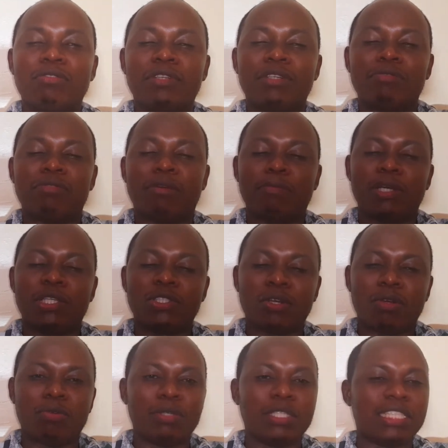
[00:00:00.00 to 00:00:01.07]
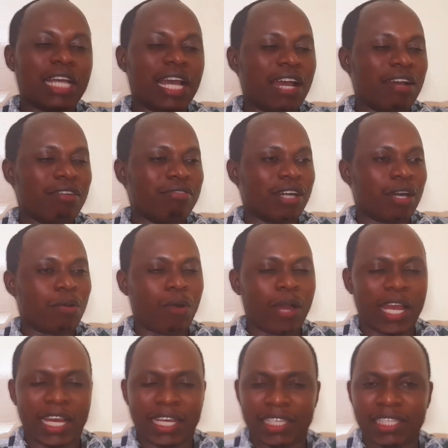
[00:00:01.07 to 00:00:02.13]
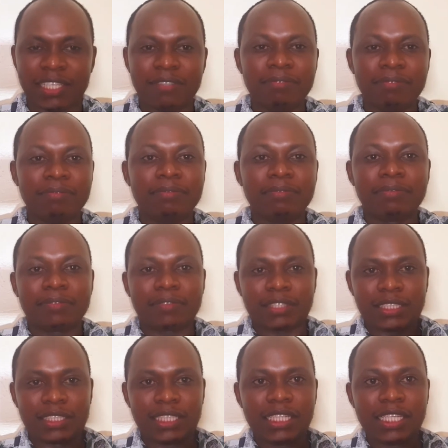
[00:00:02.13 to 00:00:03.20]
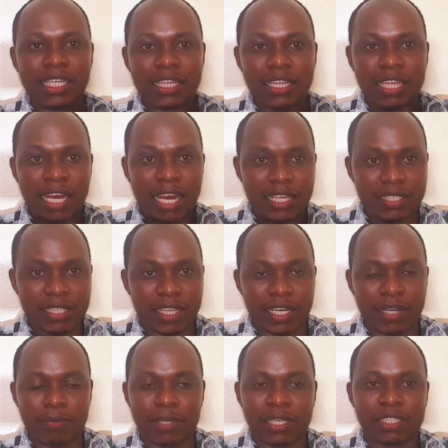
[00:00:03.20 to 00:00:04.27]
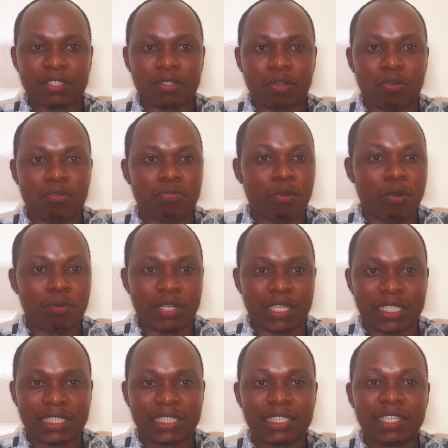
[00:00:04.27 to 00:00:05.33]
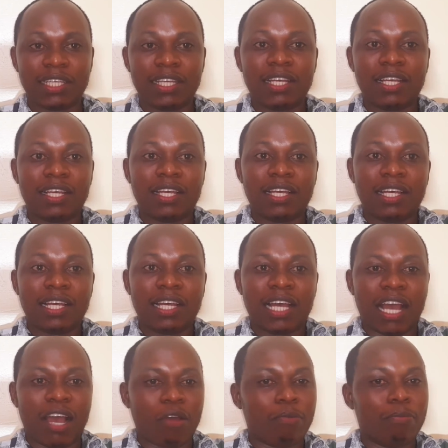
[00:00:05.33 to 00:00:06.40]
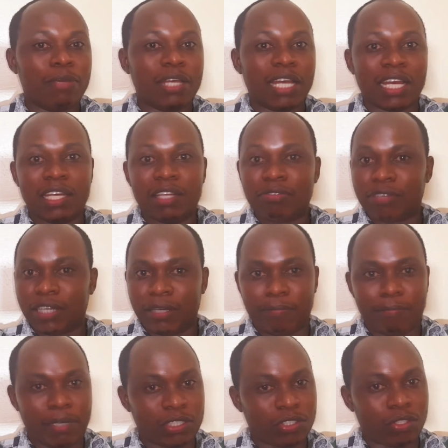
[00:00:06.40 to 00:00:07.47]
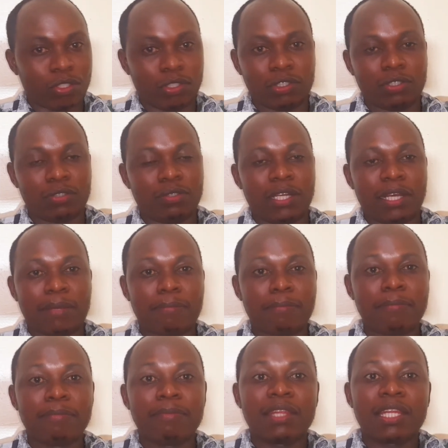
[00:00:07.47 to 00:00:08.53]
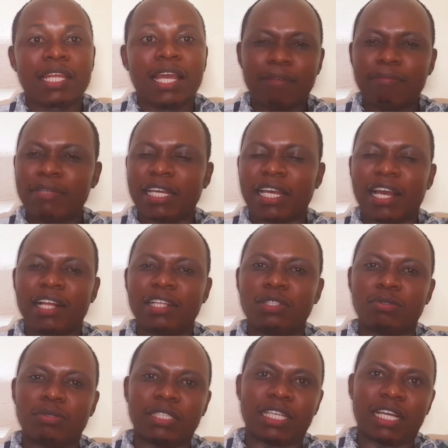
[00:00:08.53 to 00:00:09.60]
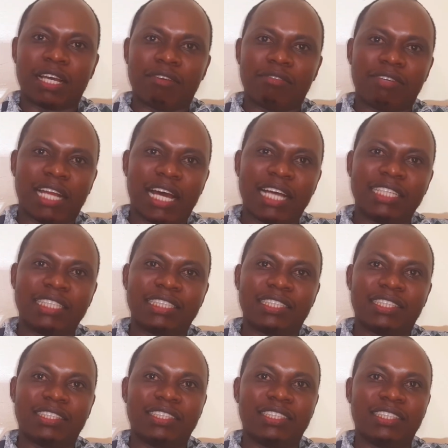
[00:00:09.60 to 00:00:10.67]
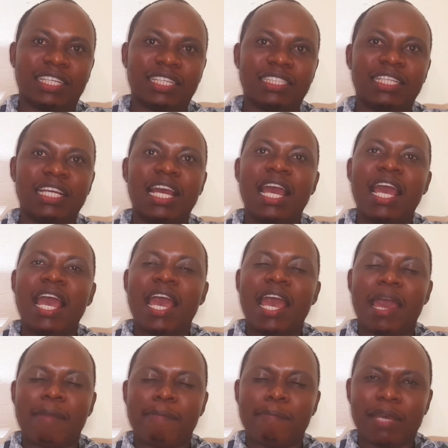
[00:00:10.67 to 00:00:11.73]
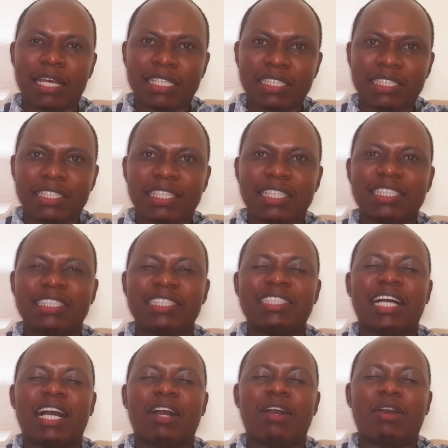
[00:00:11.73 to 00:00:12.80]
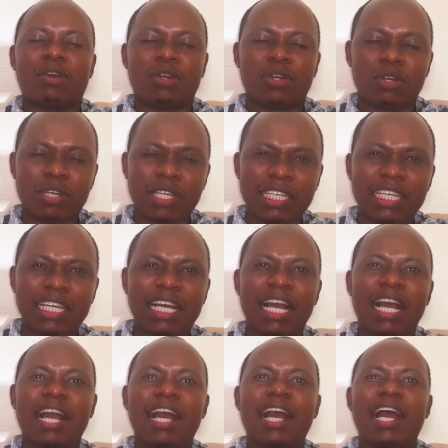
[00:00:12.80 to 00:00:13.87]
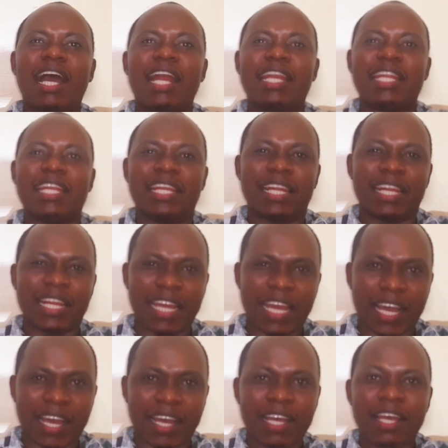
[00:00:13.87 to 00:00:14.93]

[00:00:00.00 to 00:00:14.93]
information which I have acquired in the last 3 weeks or 4 weeks, I would be a different person today. Something else which I have learned is that MS is a chronic and rare